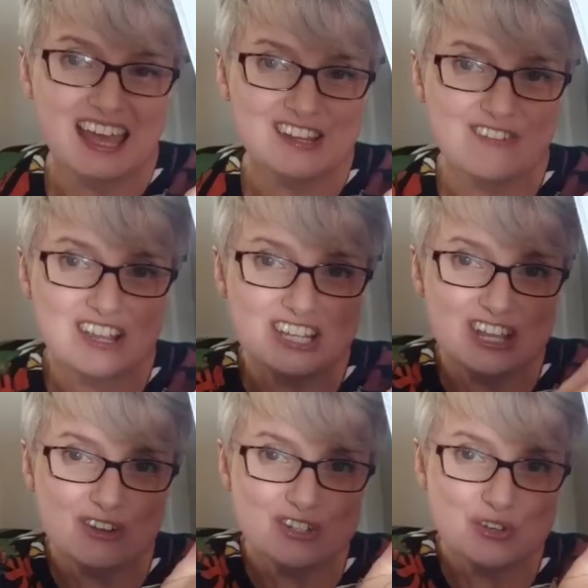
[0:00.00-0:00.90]
And you've actually
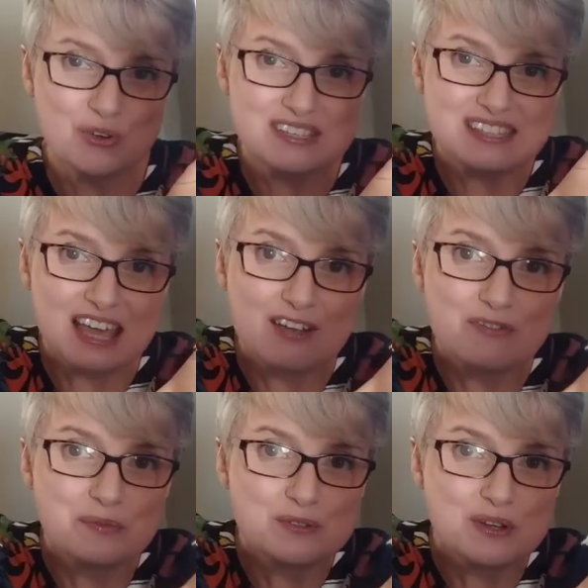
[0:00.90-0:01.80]
got a choice there
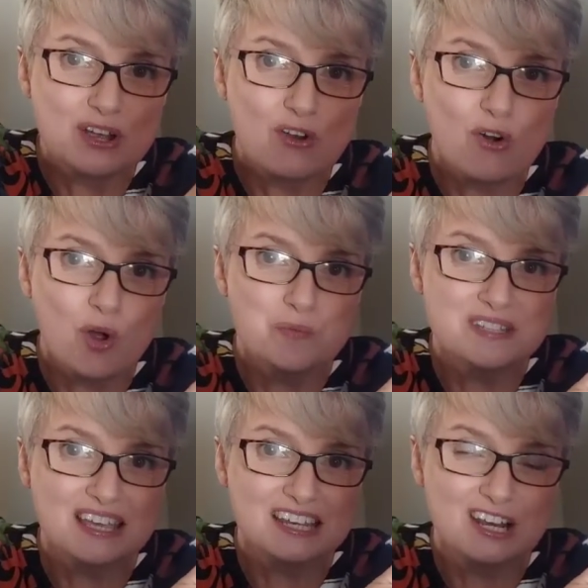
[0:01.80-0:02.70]
between a
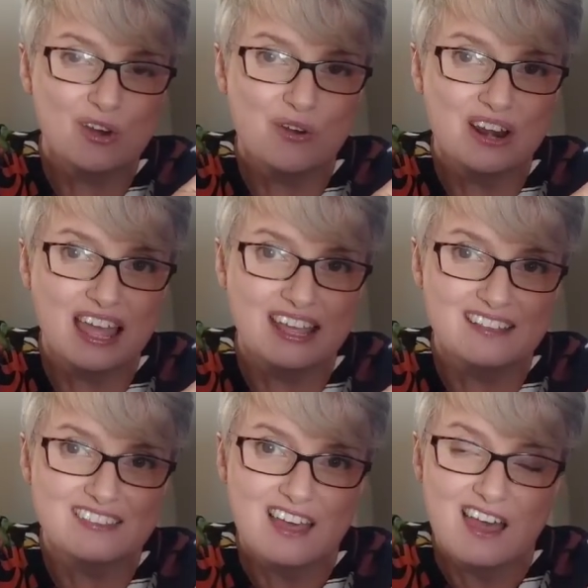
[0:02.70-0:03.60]
cropped and a long
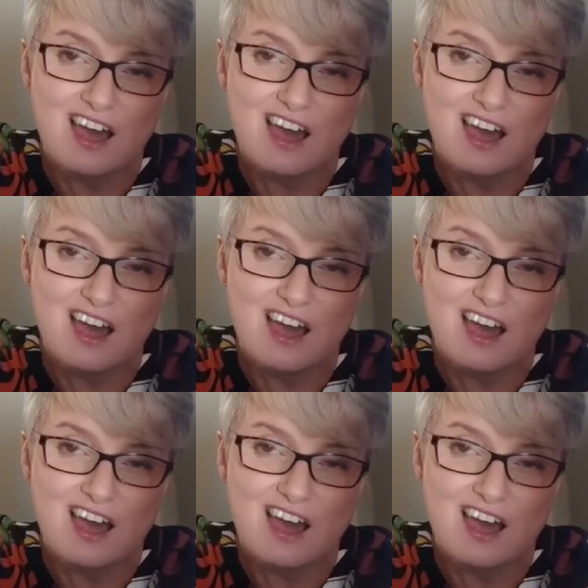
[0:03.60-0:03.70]
length.